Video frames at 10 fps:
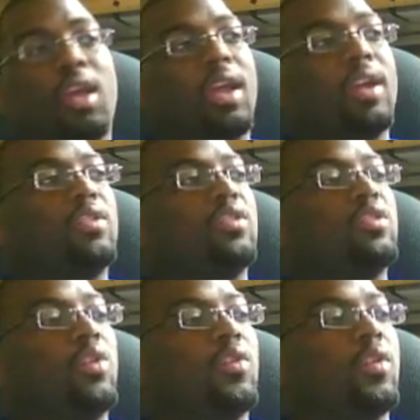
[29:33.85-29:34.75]
Anderson
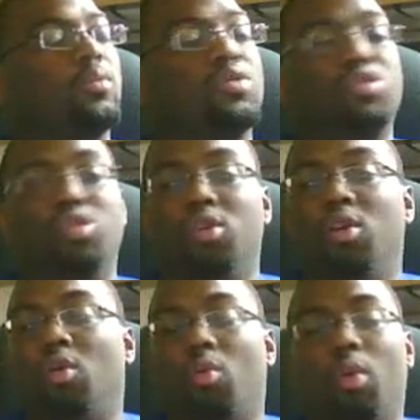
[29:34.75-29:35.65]
Silva, I'm
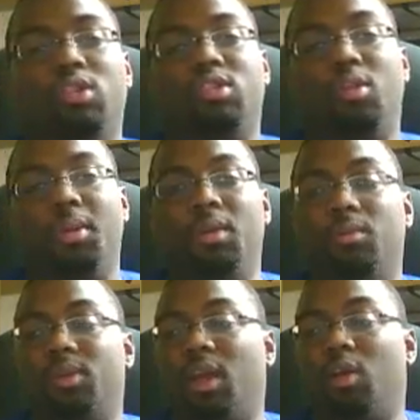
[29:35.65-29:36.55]
sure, wants to beat
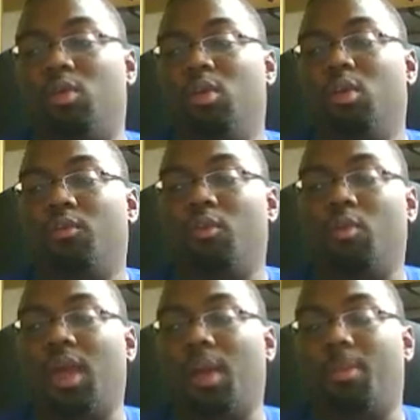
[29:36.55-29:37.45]
him down for
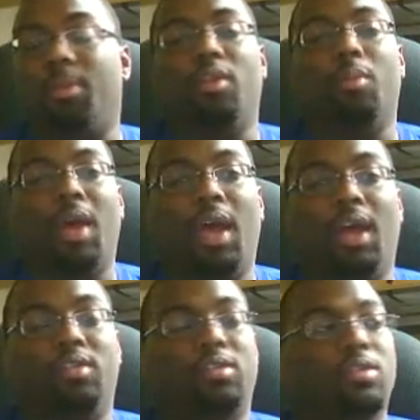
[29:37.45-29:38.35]
what happened in the
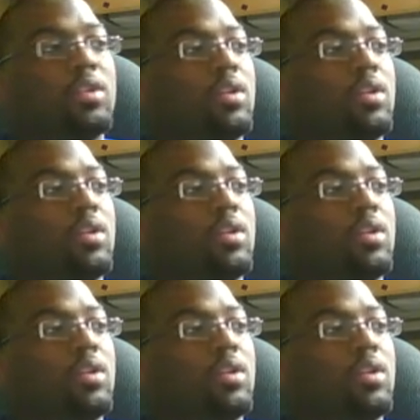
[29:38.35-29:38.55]
past.